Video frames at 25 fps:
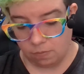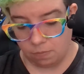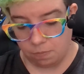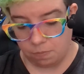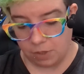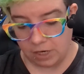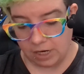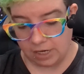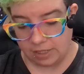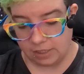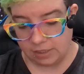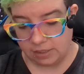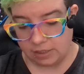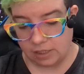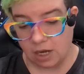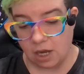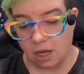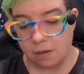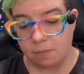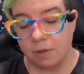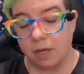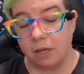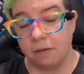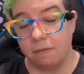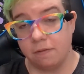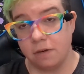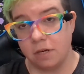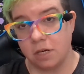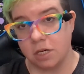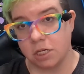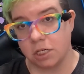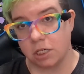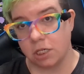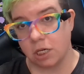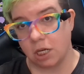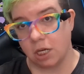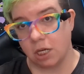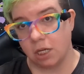by the time I
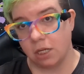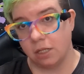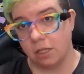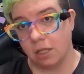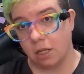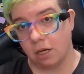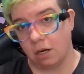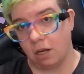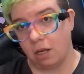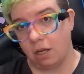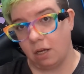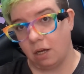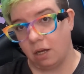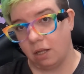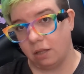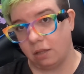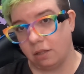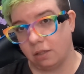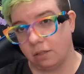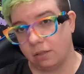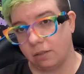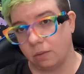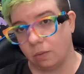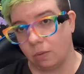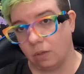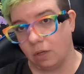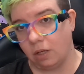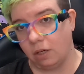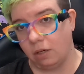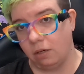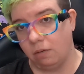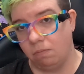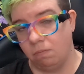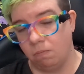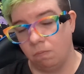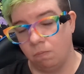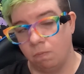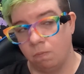finish it that I got this
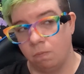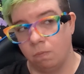one,